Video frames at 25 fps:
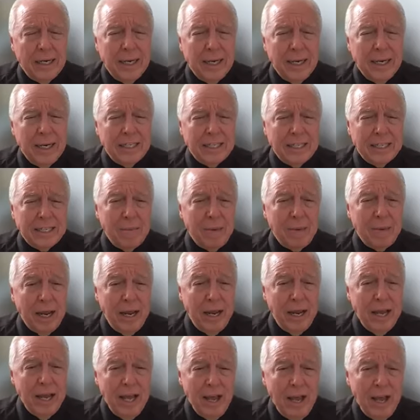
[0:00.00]
except
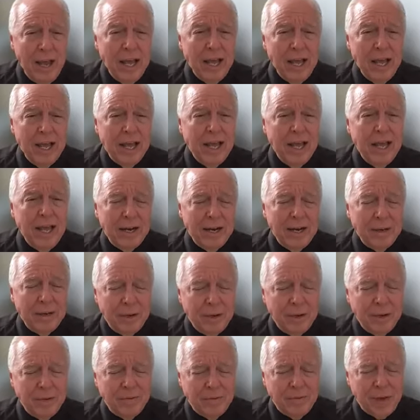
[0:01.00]
my
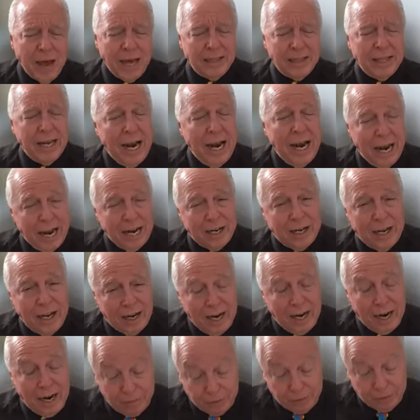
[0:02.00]
fact that I
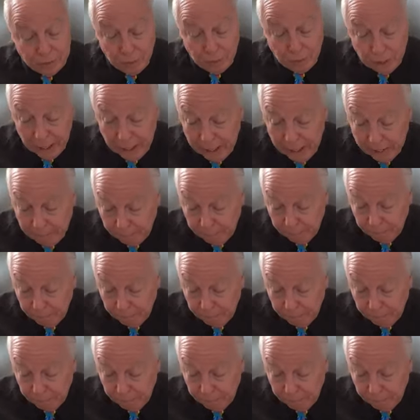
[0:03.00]
love to read.